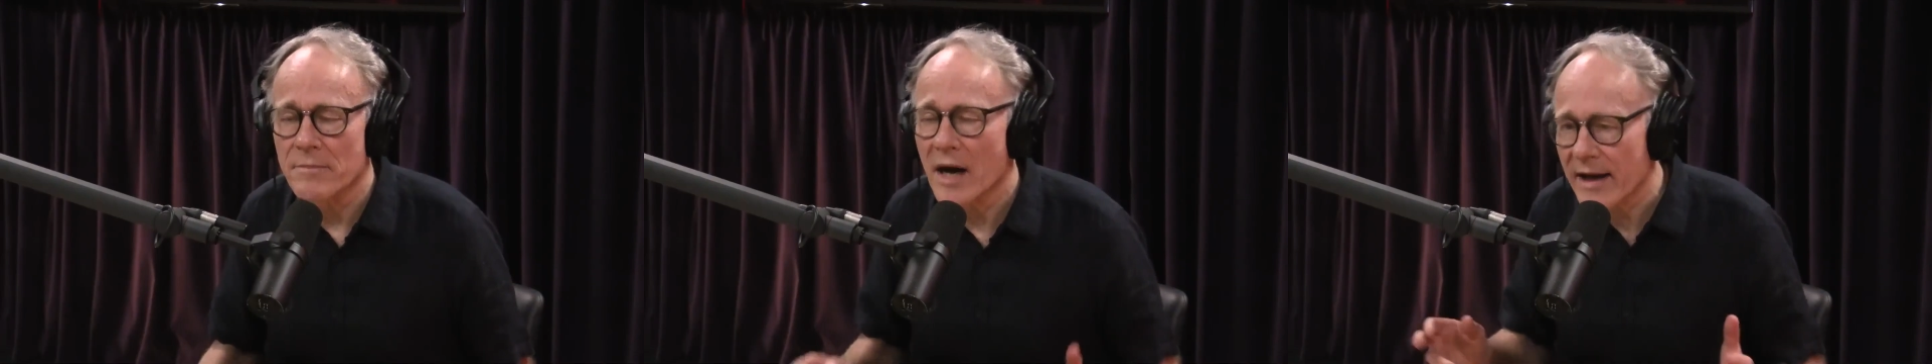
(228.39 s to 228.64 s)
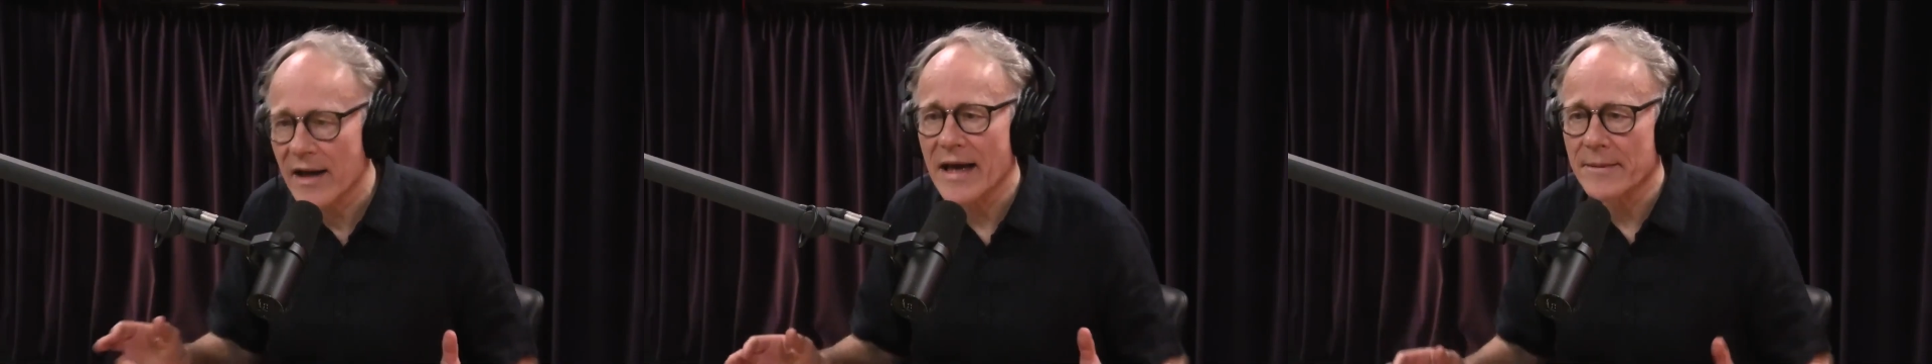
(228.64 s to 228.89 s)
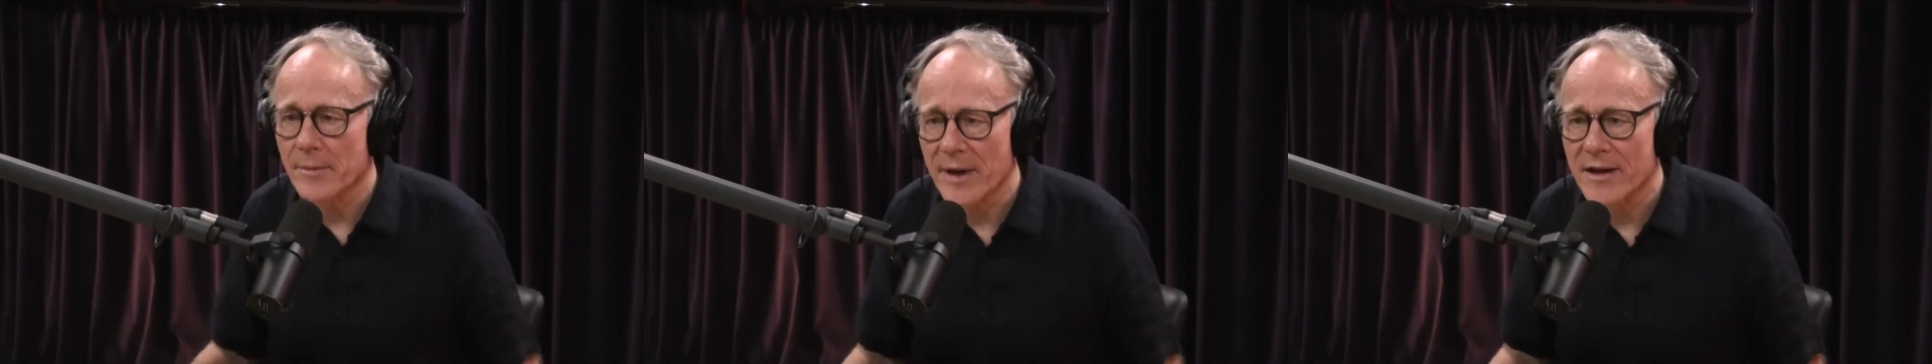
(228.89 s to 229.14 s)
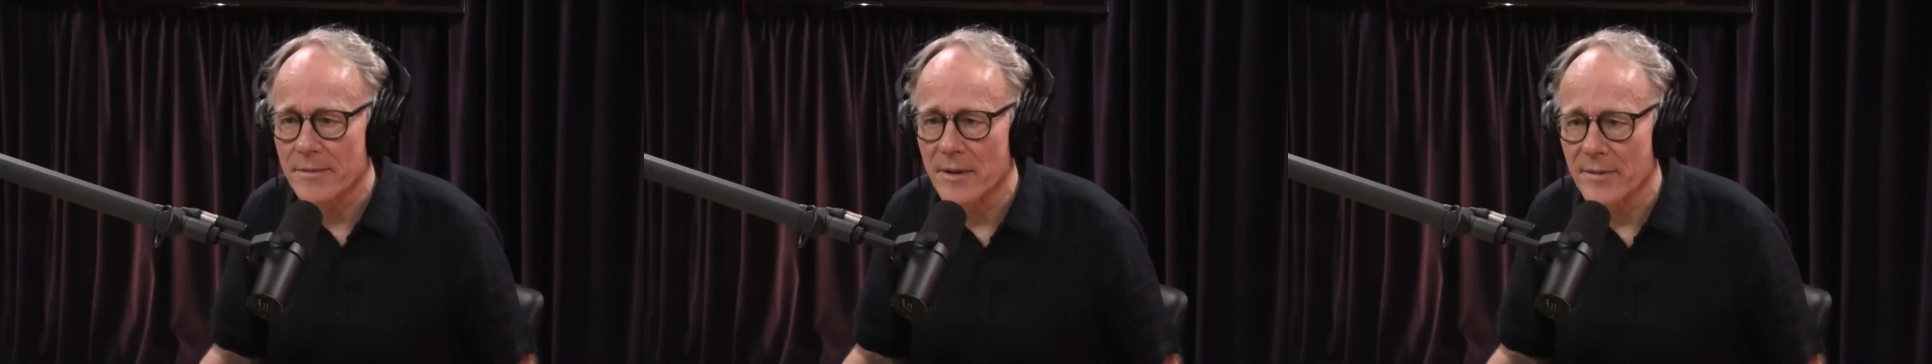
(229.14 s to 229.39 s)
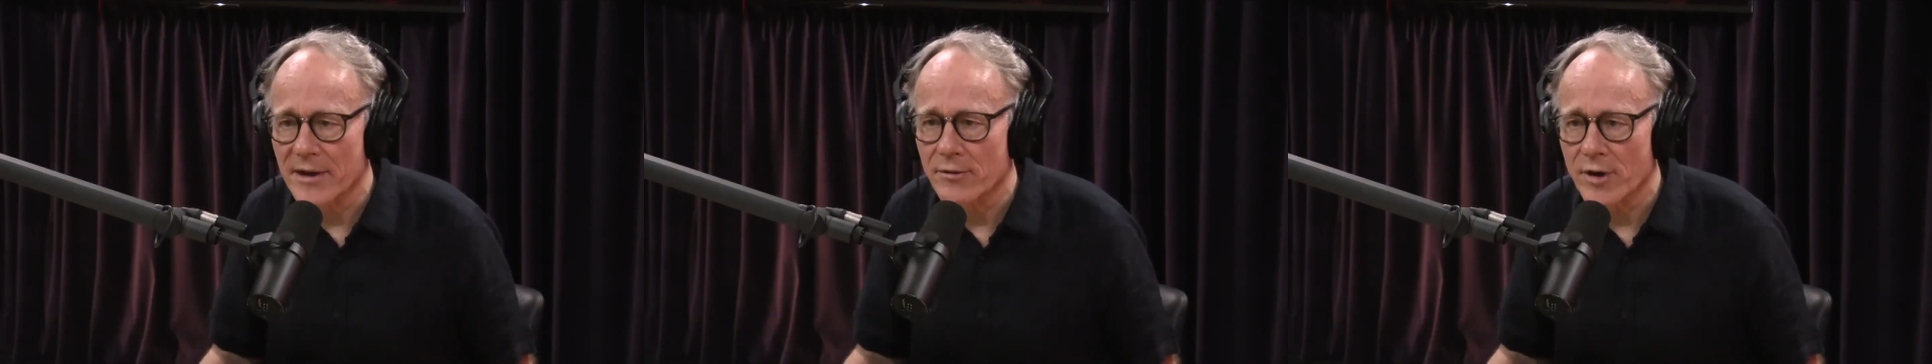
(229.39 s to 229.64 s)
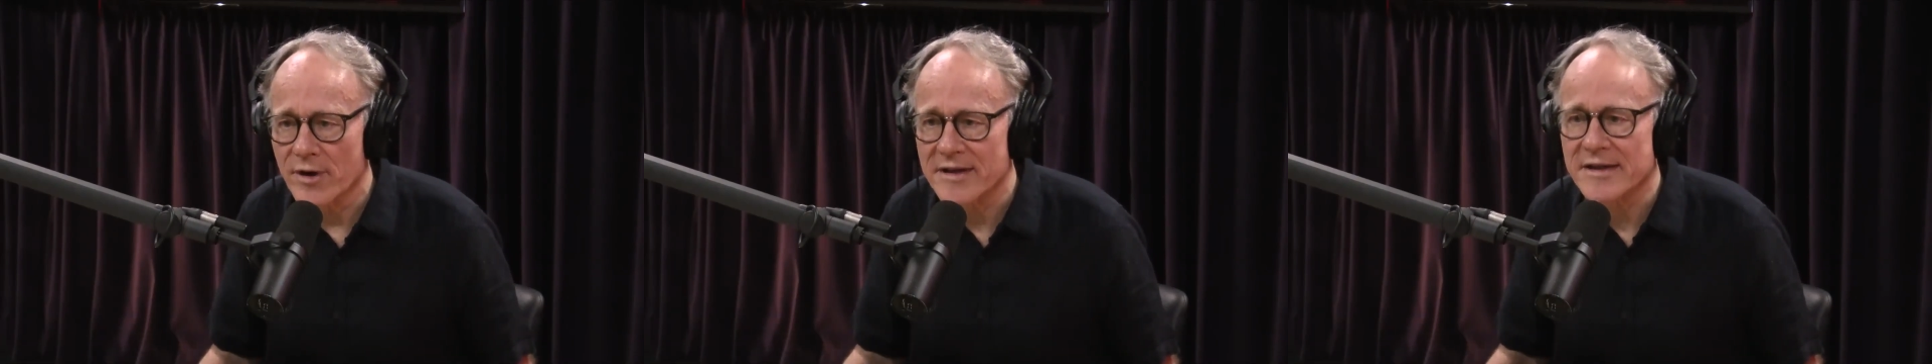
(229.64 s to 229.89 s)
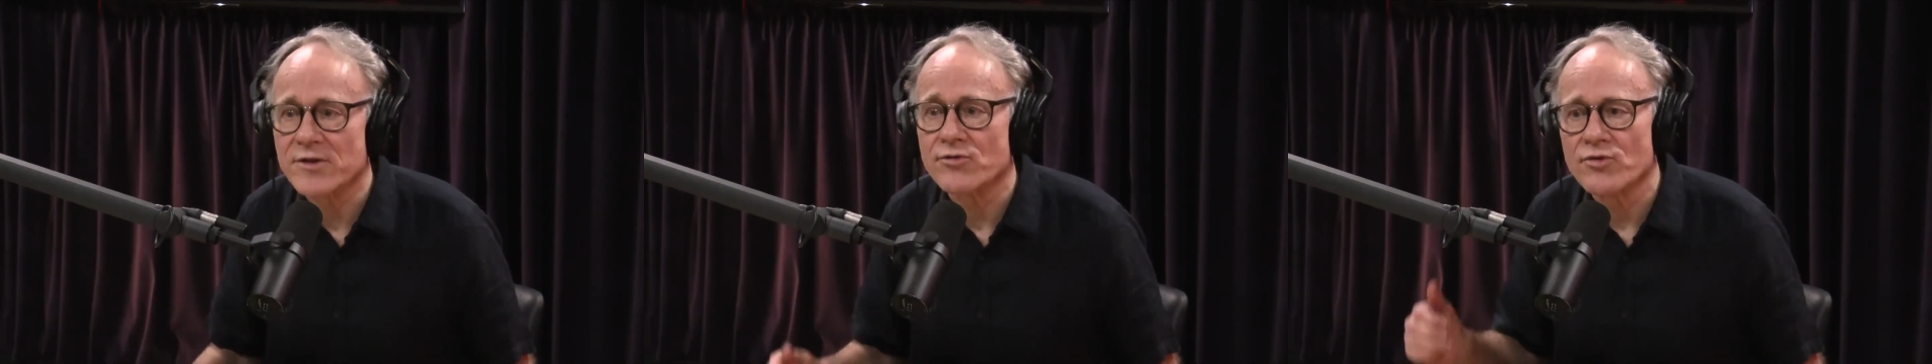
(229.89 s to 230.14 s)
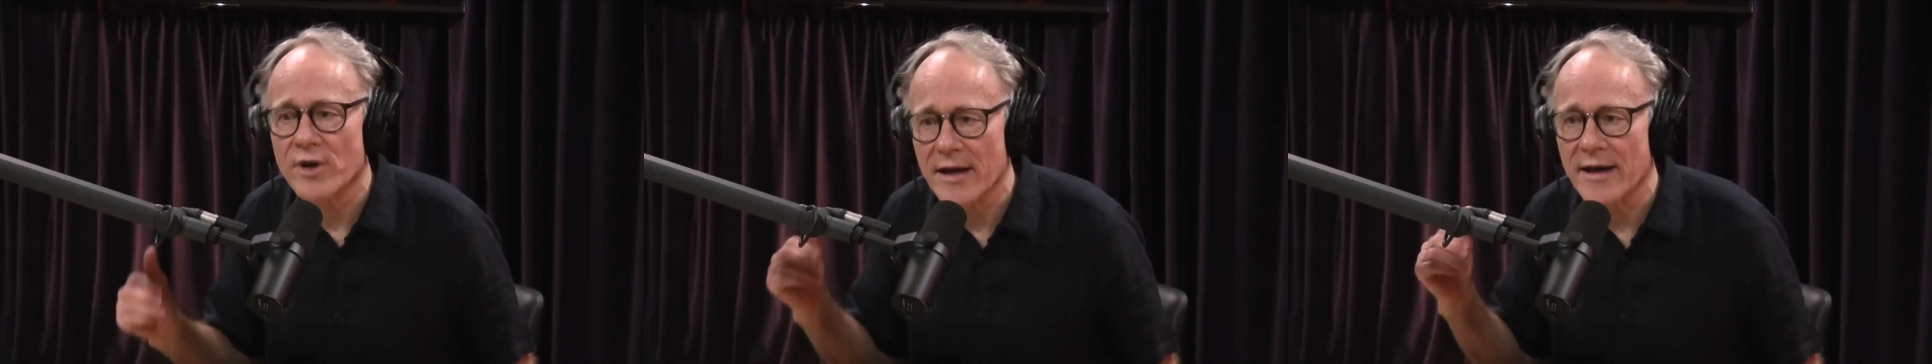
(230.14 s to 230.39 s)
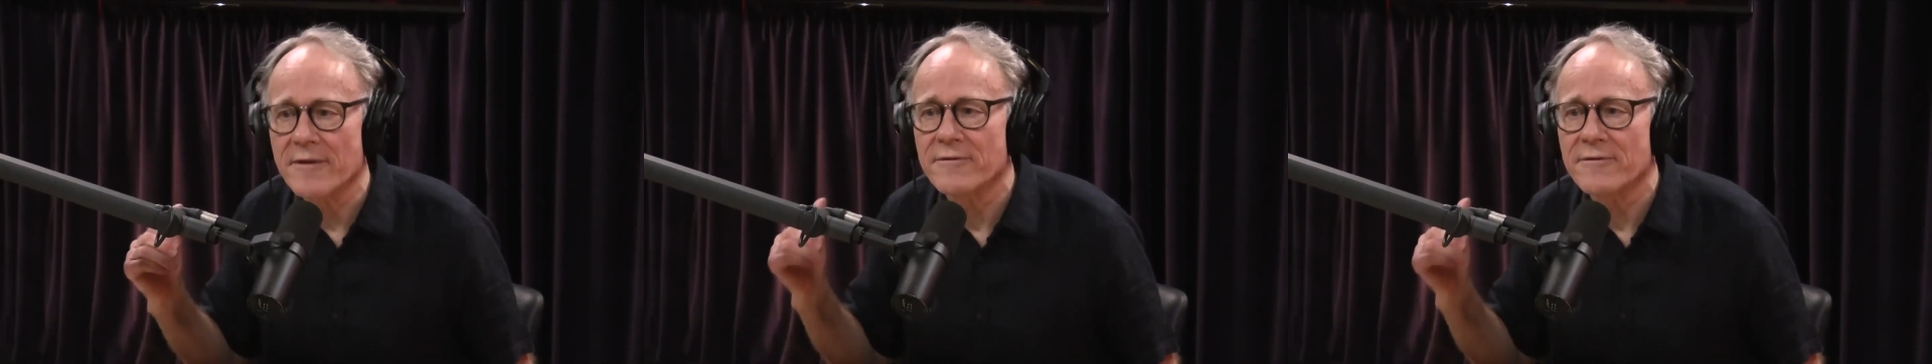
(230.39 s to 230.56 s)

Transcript: My mm-hmm. claim about the Bimini Road is it's really